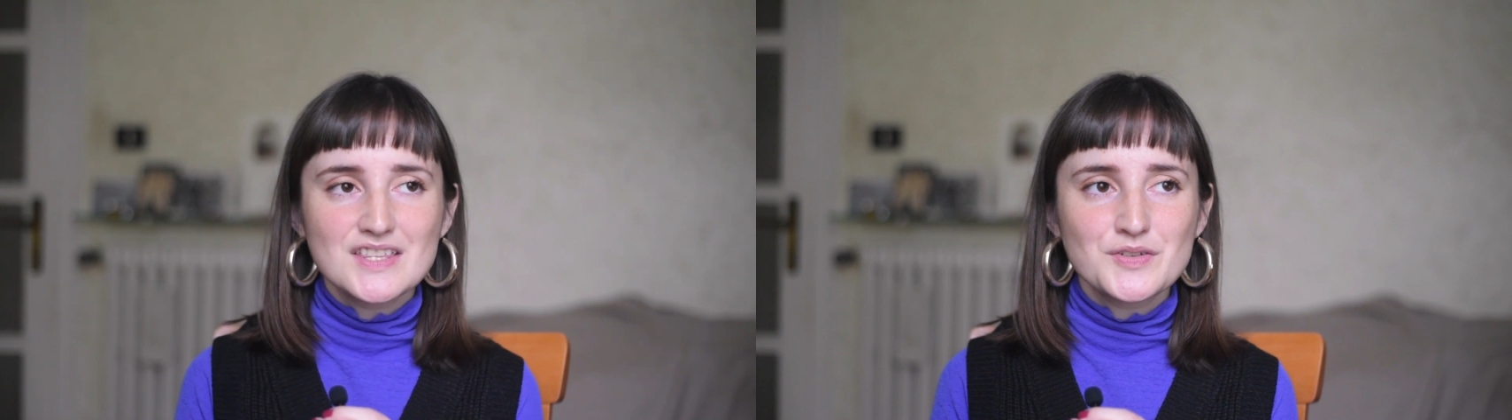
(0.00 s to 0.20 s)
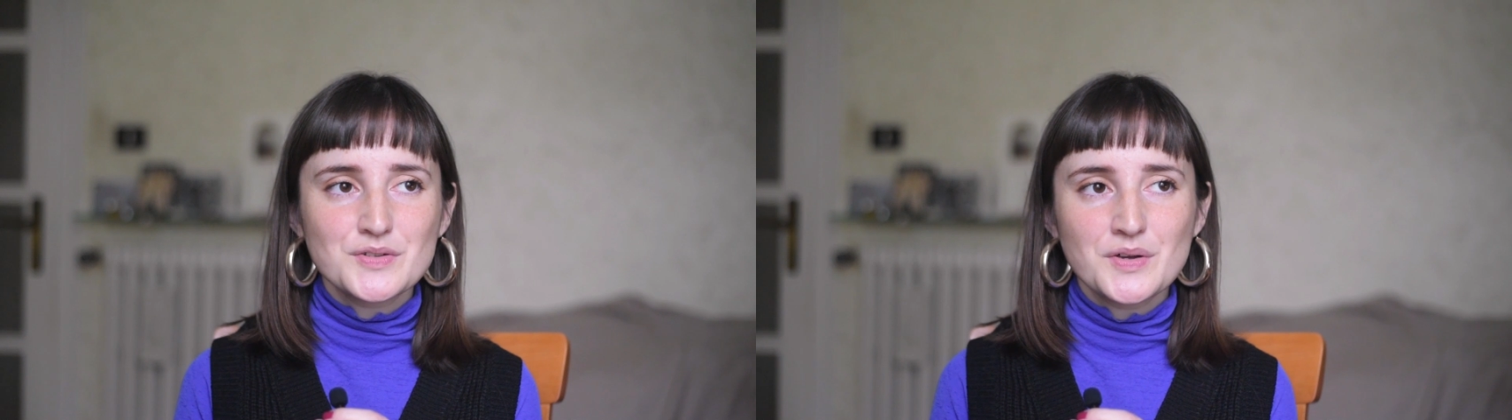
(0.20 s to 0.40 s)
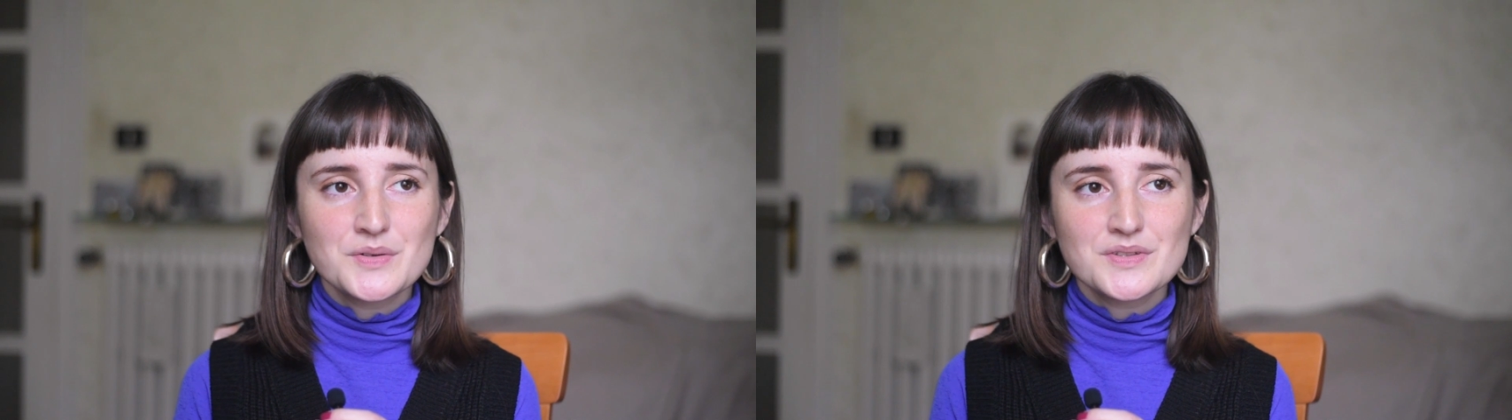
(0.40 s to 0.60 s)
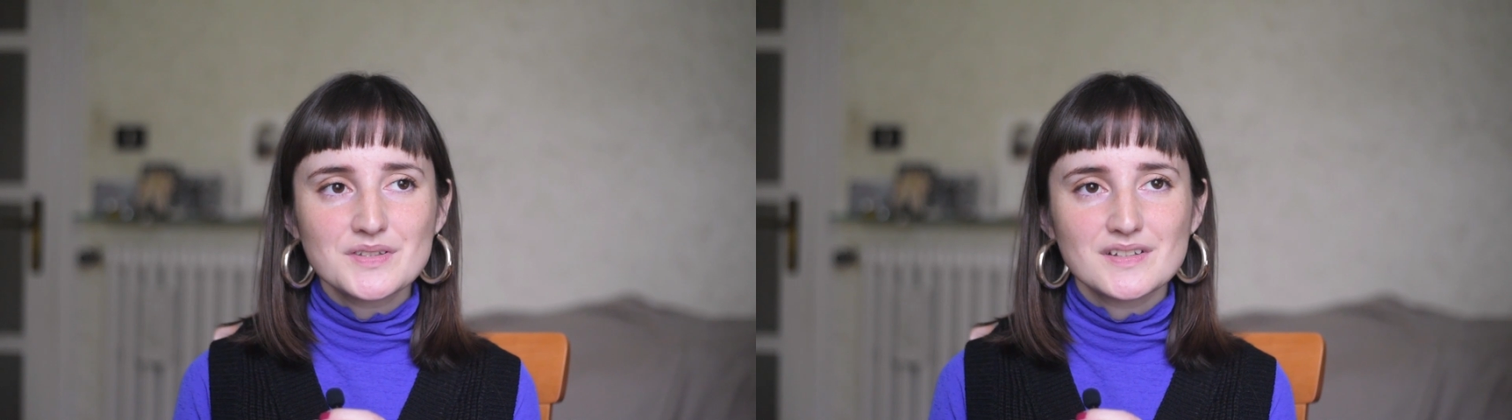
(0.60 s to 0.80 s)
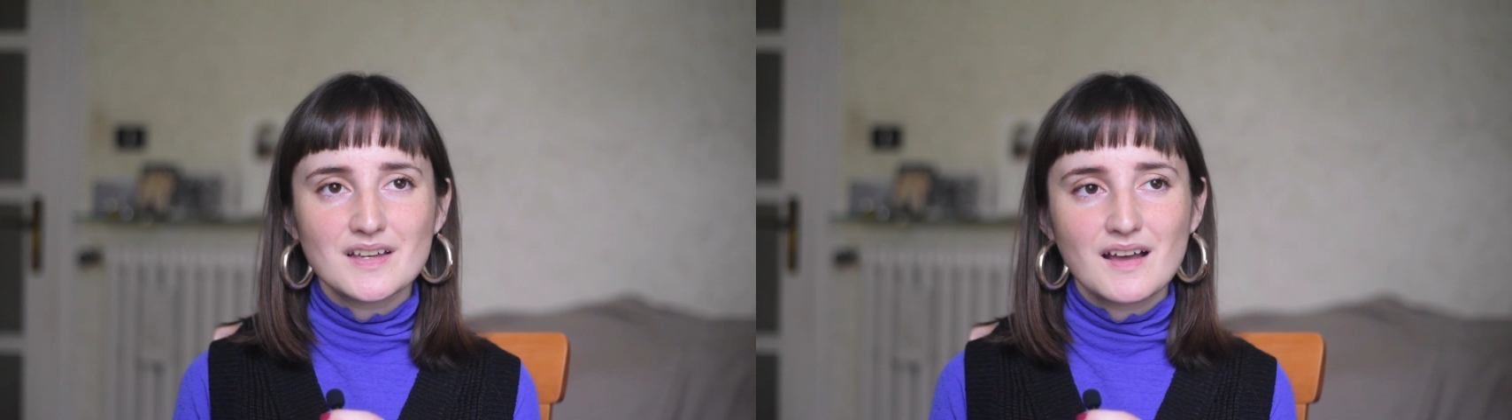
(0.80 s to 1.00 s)
You
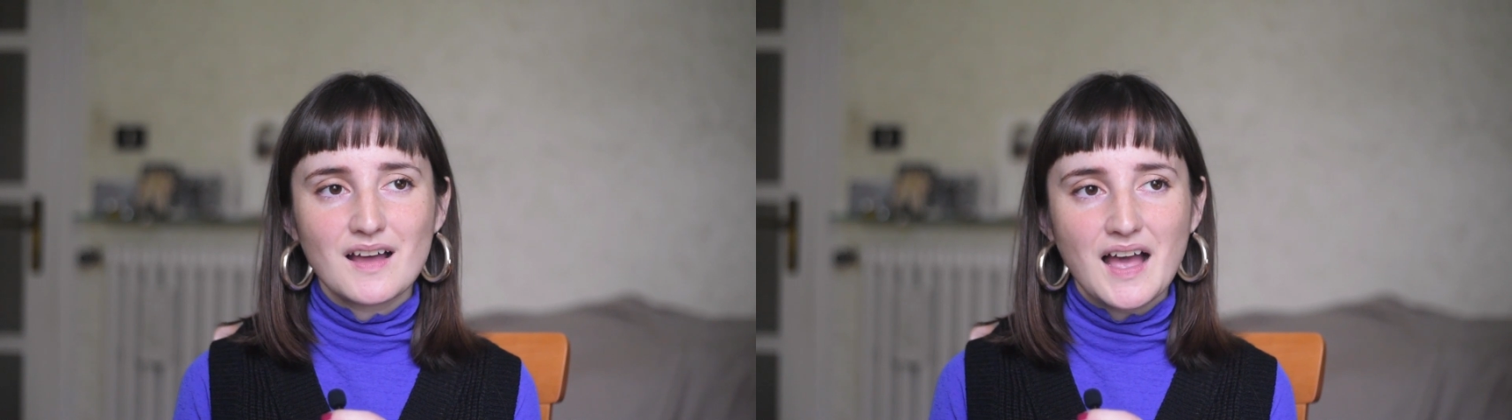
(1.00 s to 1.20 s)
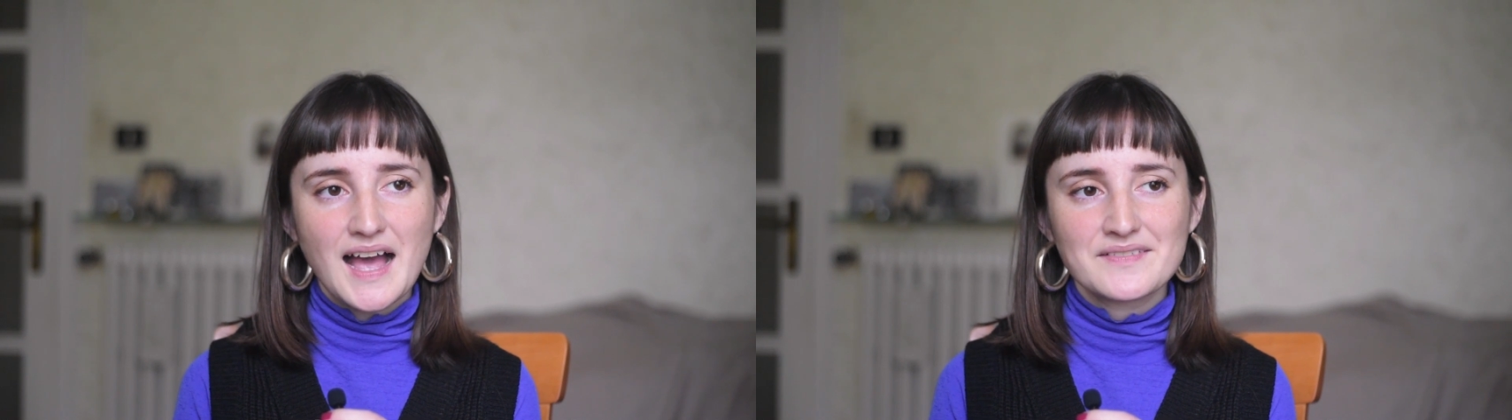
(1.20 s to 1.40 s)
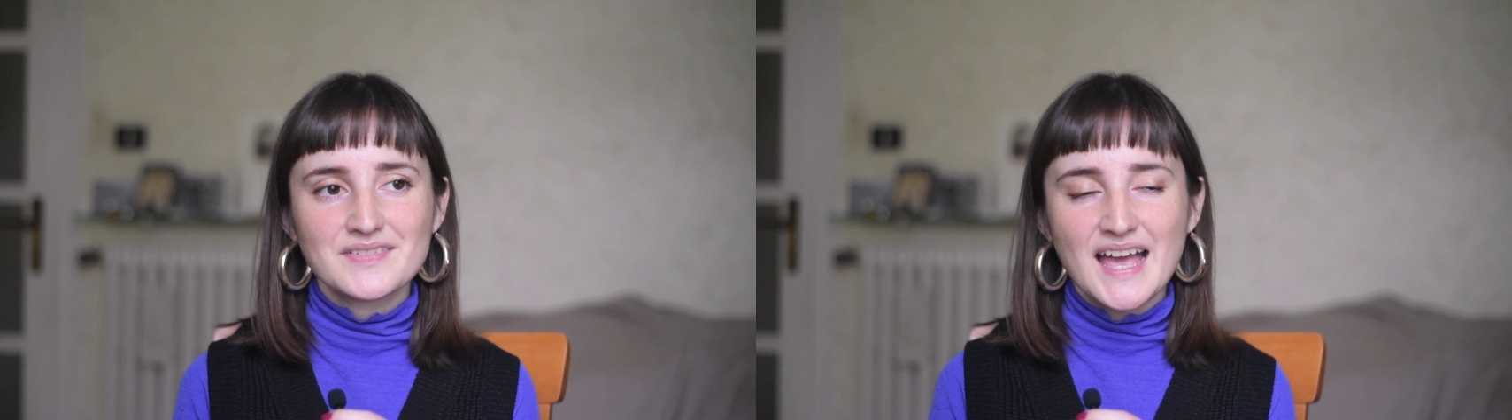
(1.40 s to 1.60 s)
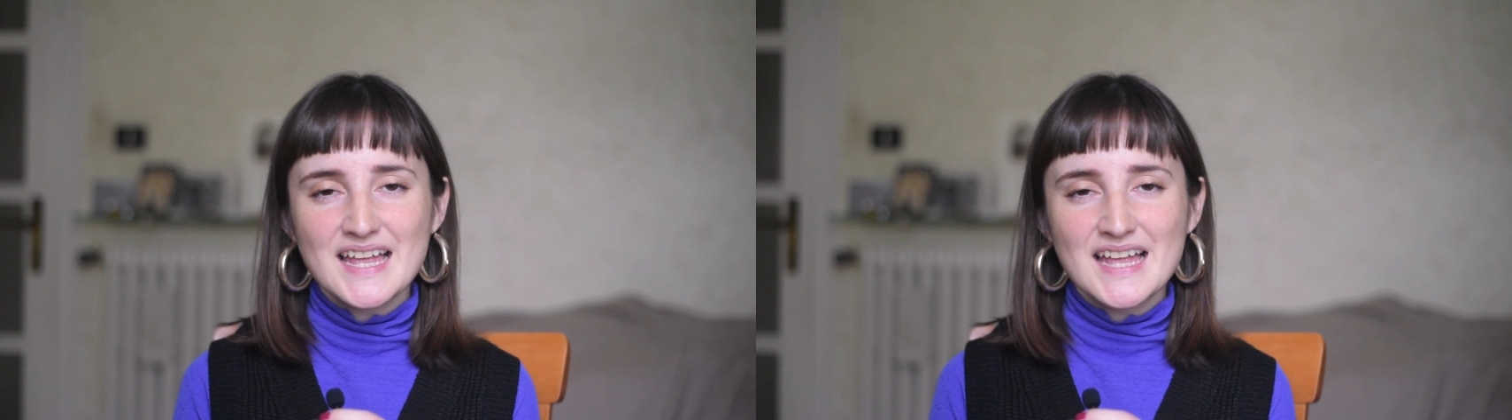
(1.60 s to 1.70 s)
don't have